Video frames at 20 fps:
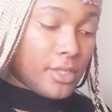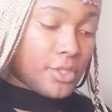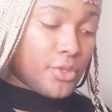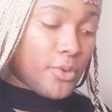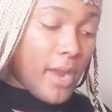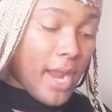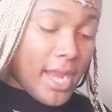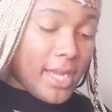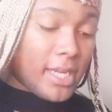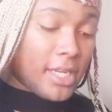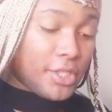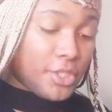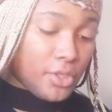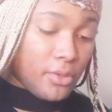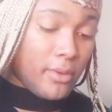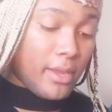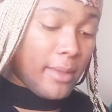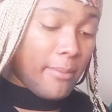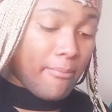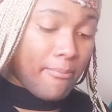trying to
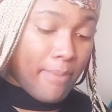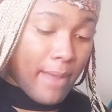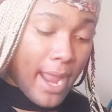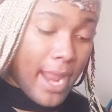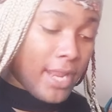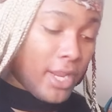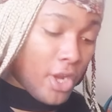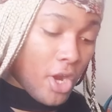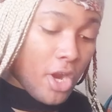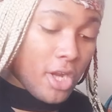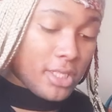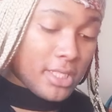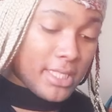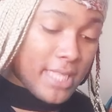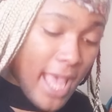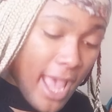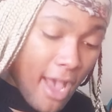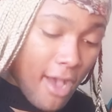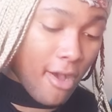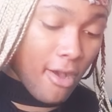do it by
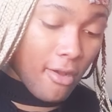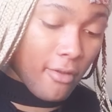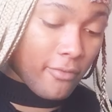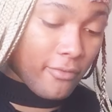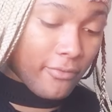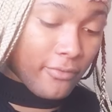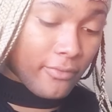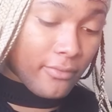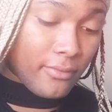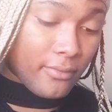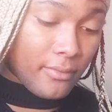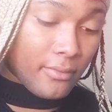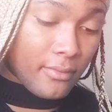yourself.